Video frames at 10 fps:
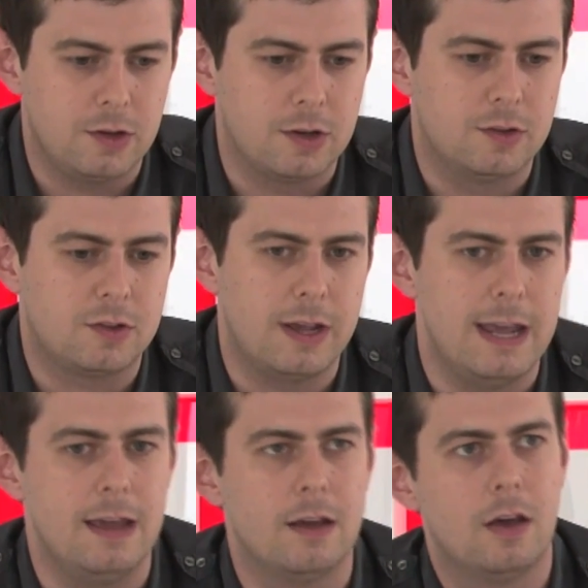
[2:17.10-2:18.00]
you can
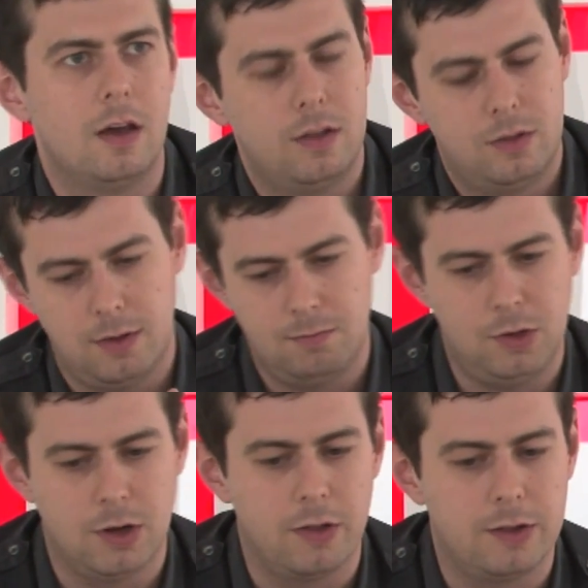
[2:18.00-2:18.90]
see that
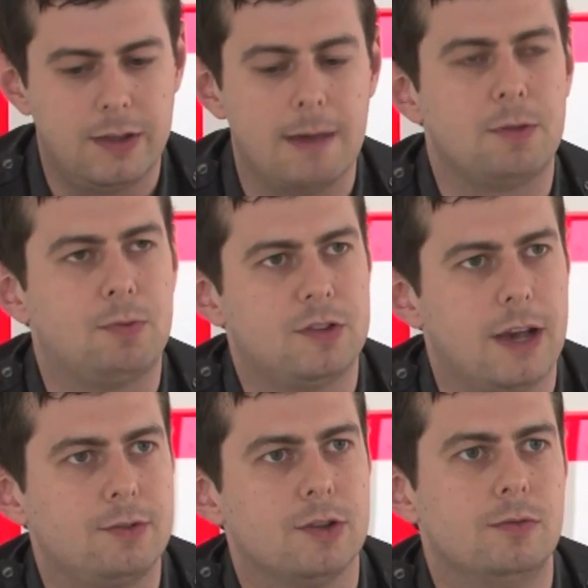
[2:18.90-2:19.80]
the depth
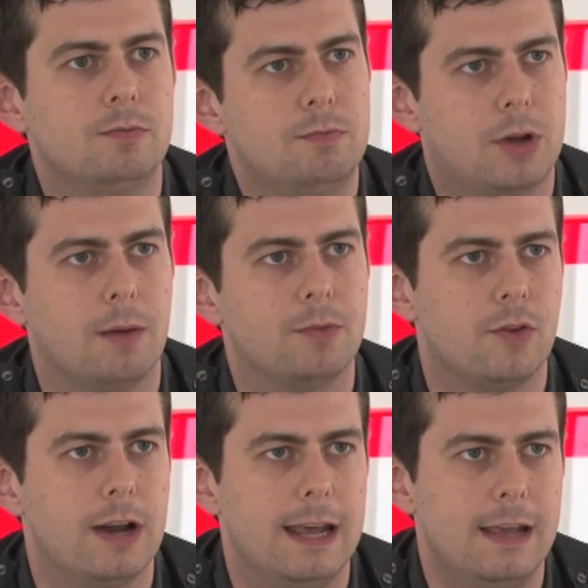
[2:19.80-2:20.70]
perception becomes
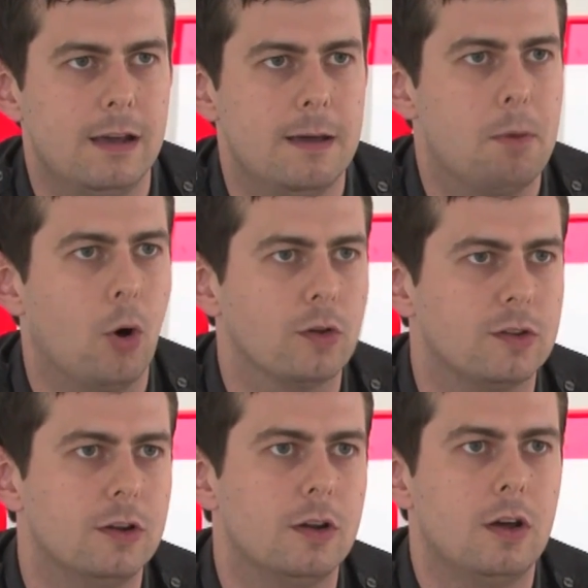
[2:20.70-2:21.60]
really
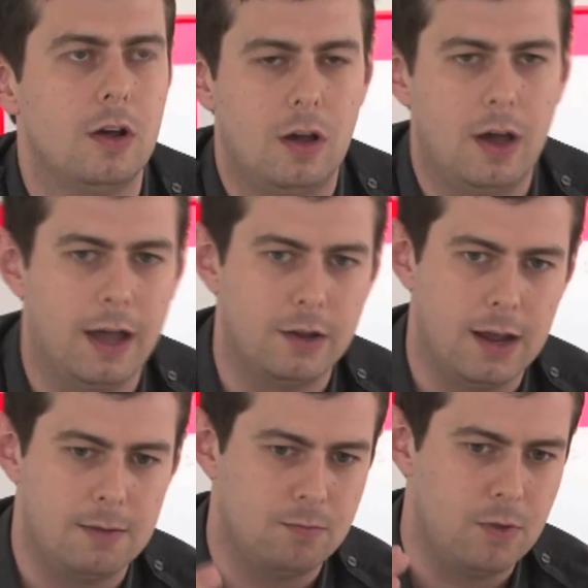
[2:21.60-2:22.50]
important, and
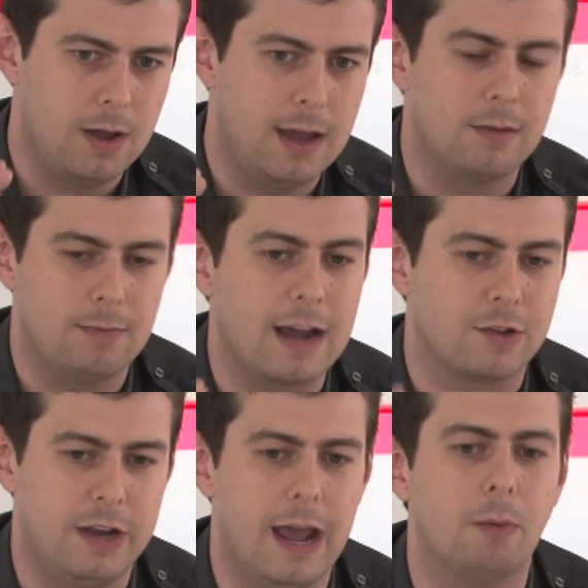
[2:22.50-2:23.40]
it
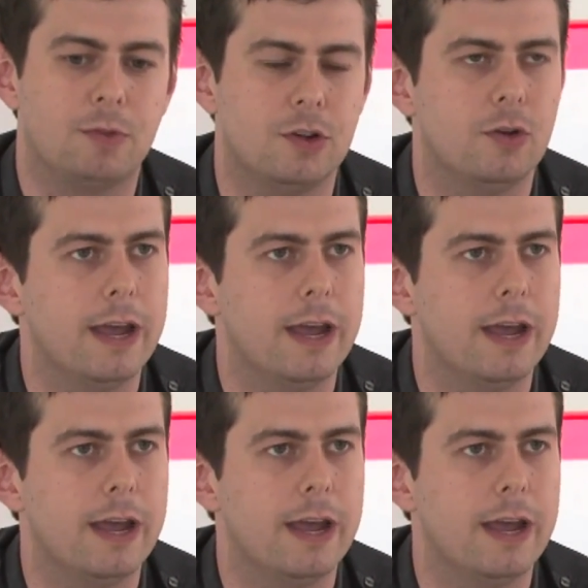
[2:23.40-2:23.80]
actually helps you